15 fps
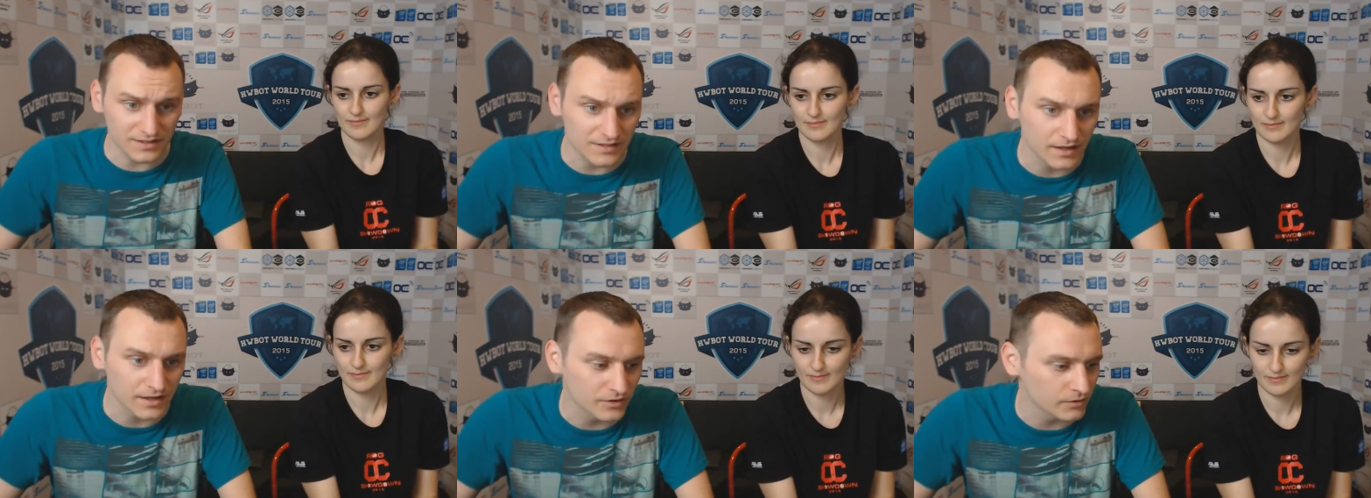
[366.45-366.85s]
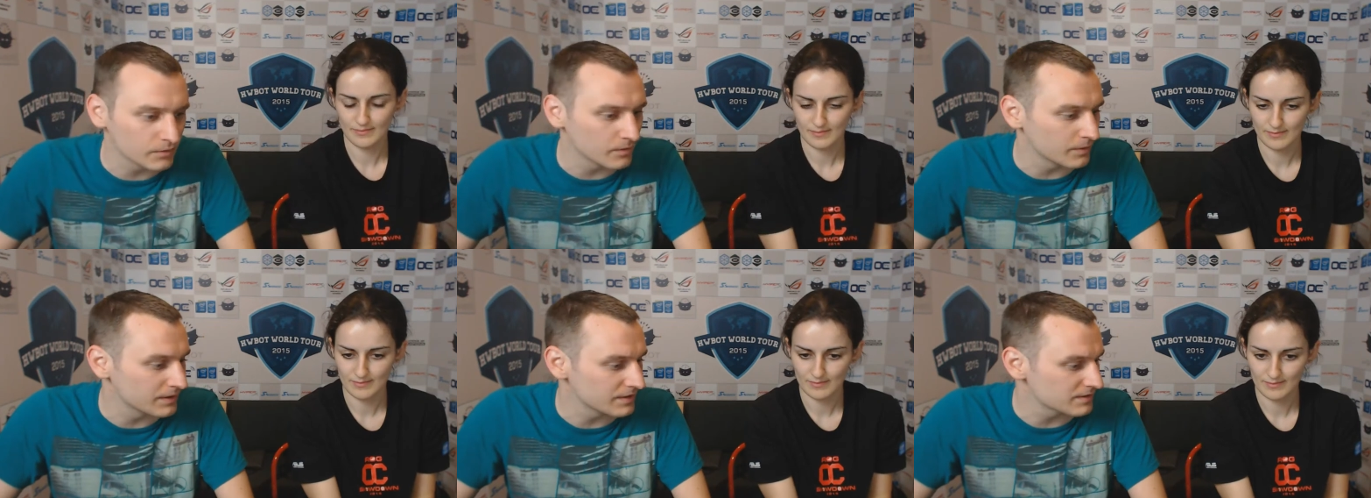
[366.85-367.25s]
Speaker 1: I know we
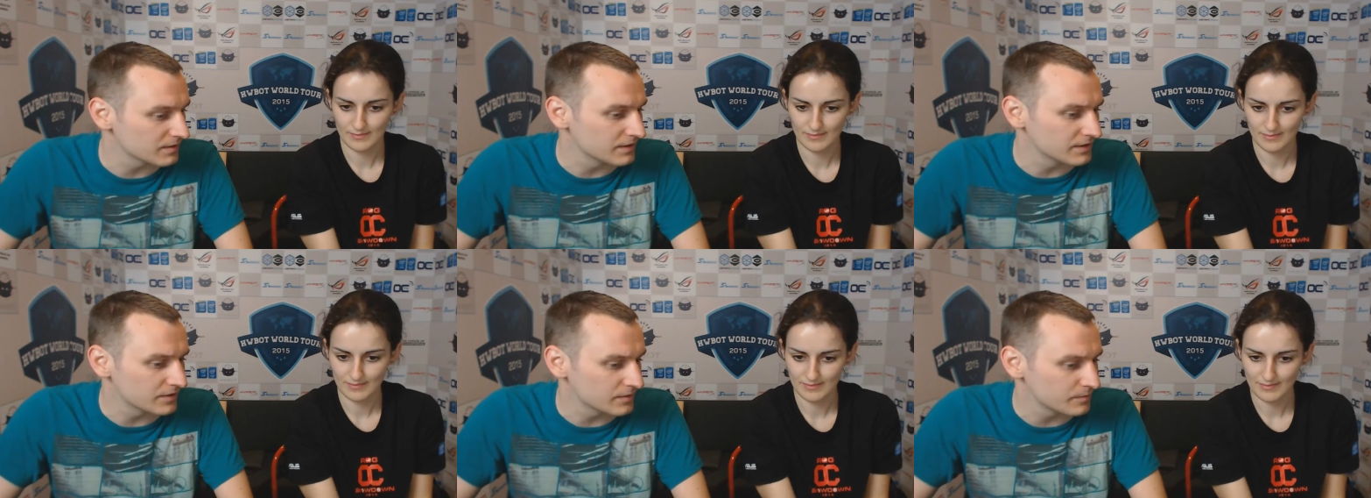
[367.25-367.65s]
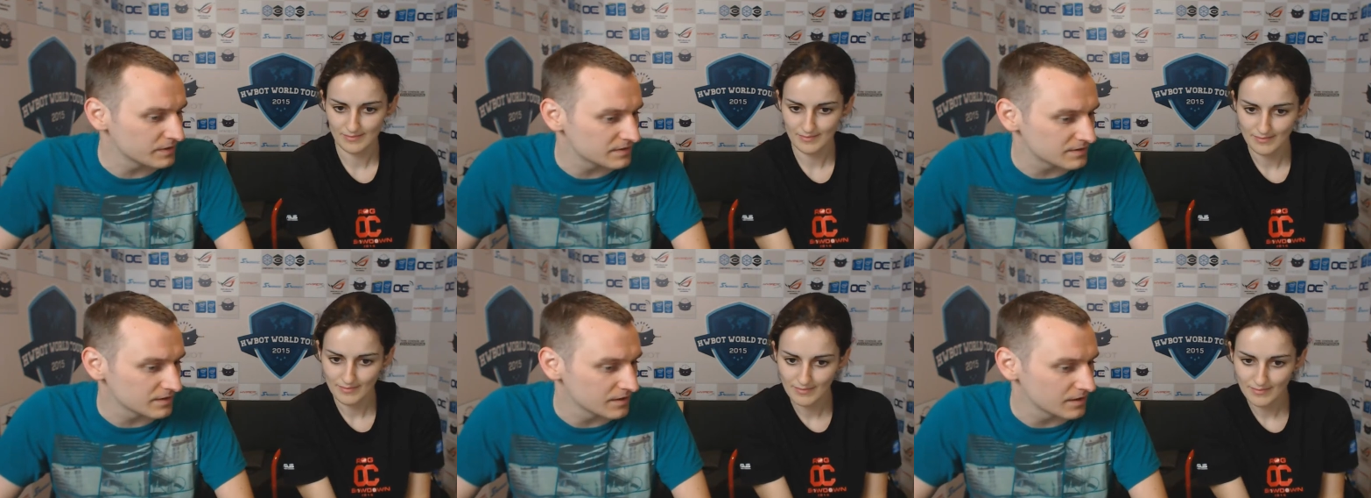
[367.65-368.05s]
went a little
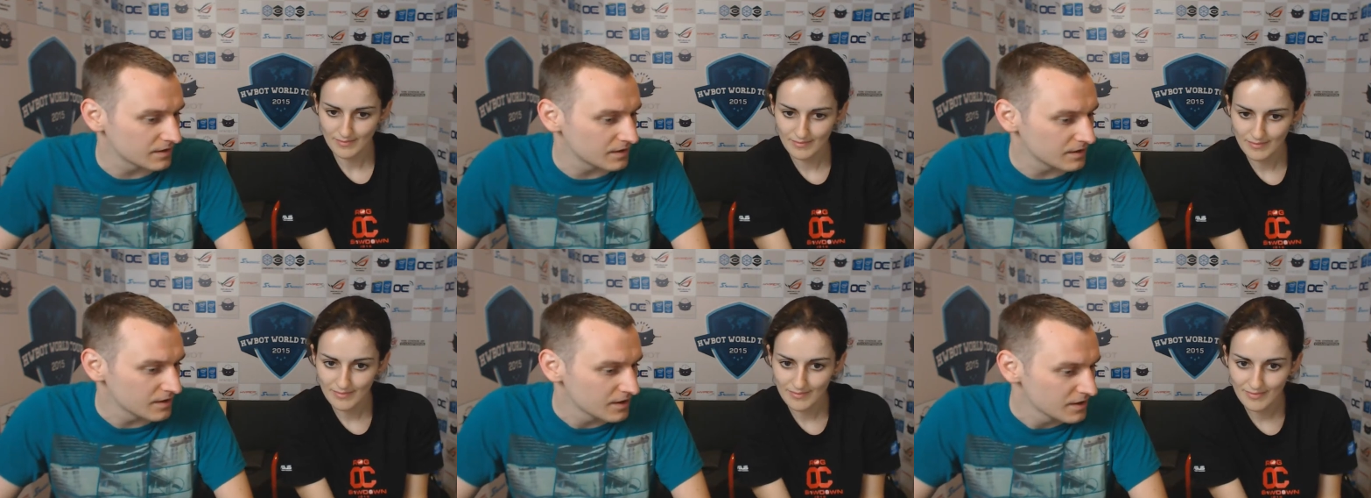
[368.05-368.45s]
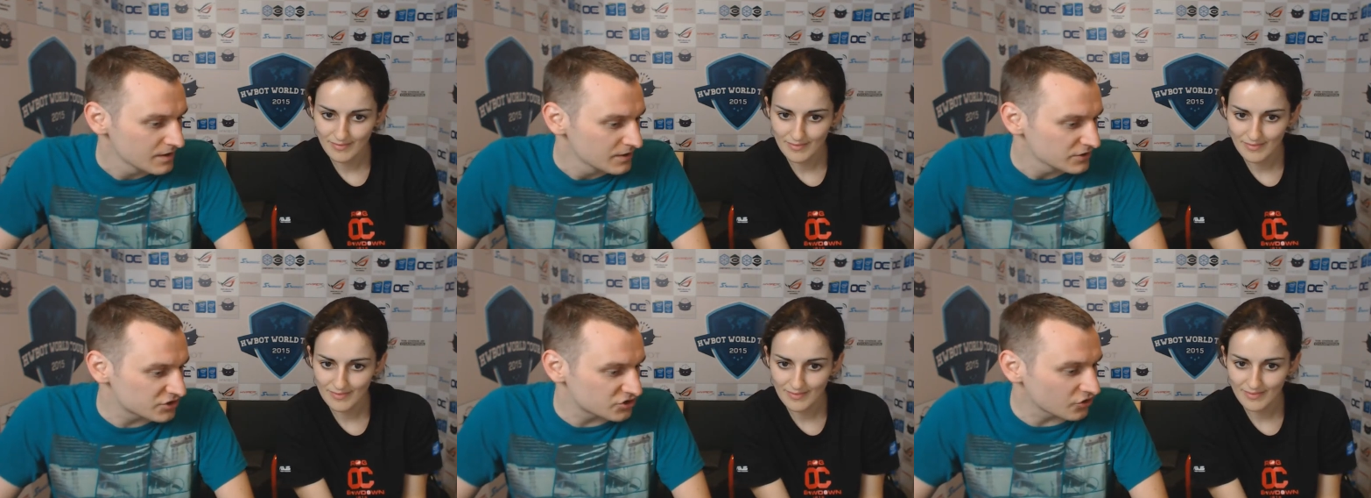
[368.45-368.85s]
bit
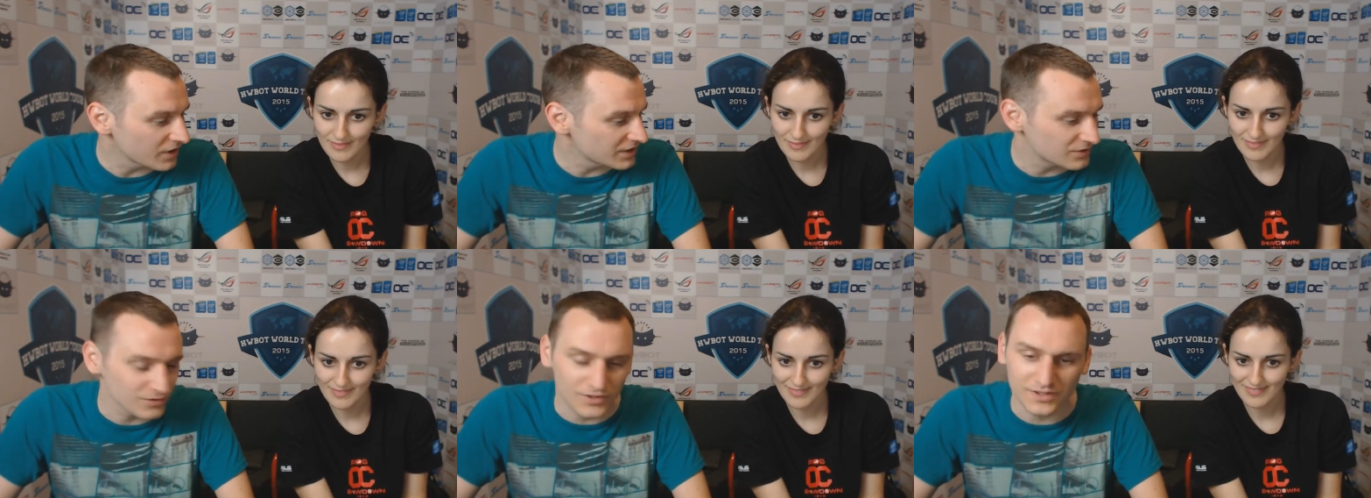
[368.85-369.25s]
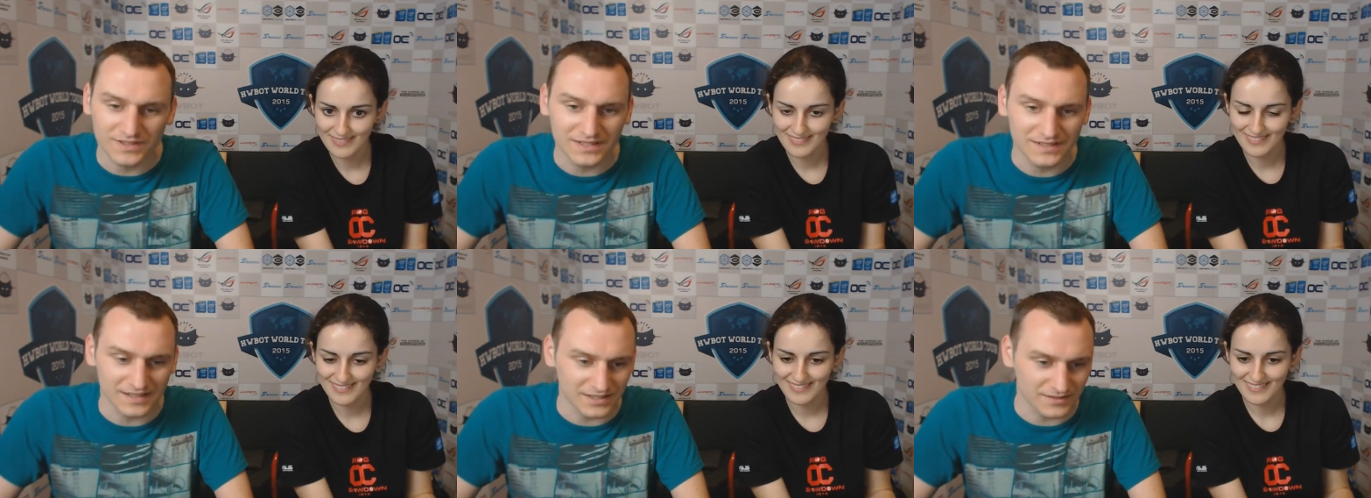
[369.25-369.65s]
straight to the
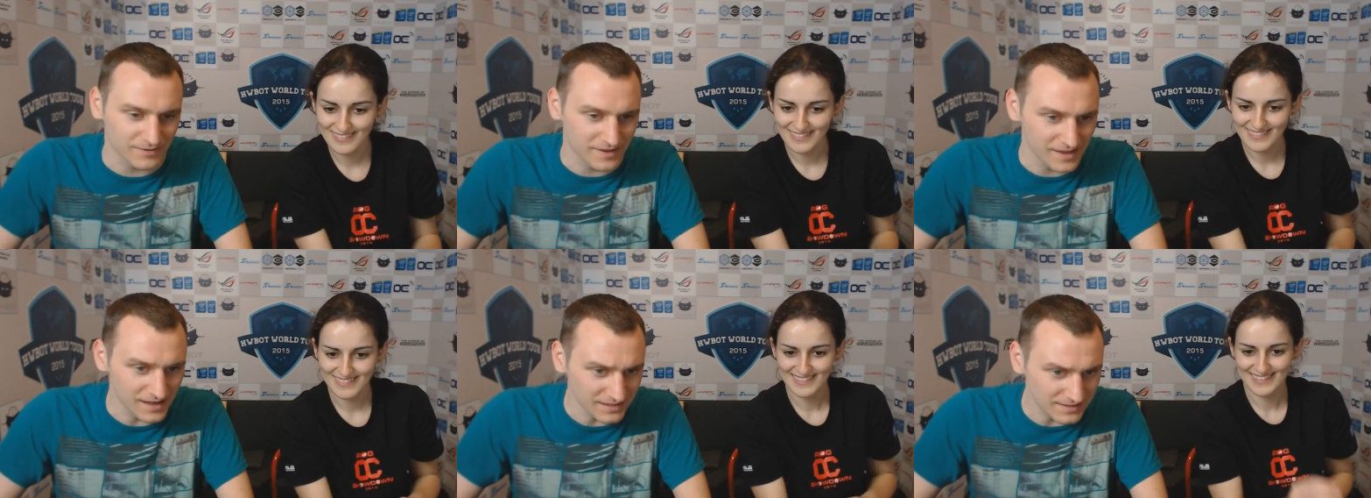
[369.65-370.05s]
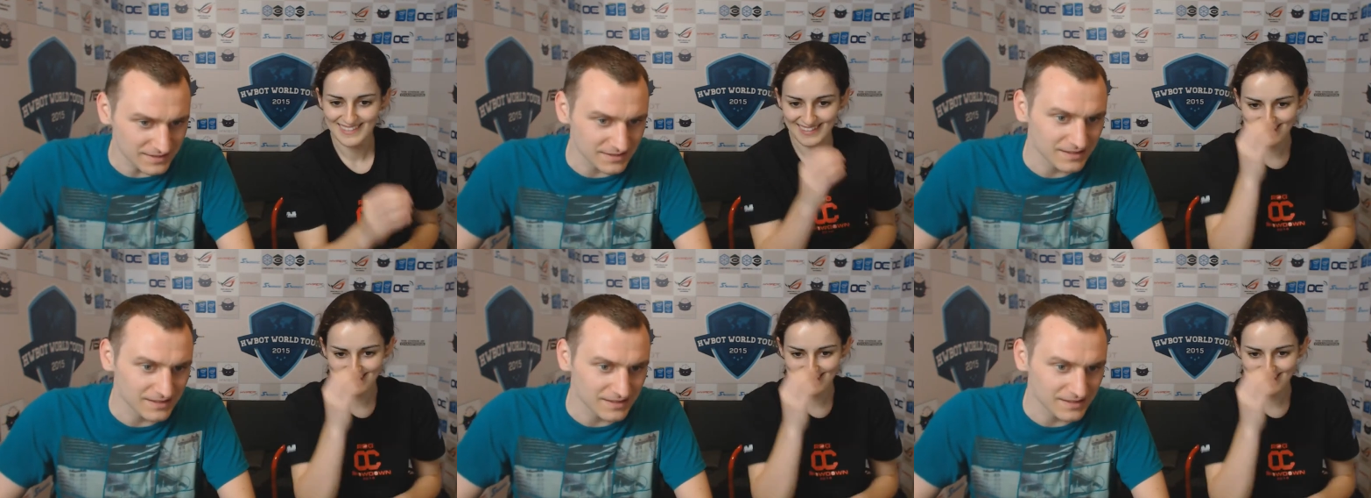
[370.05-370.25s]
details with that,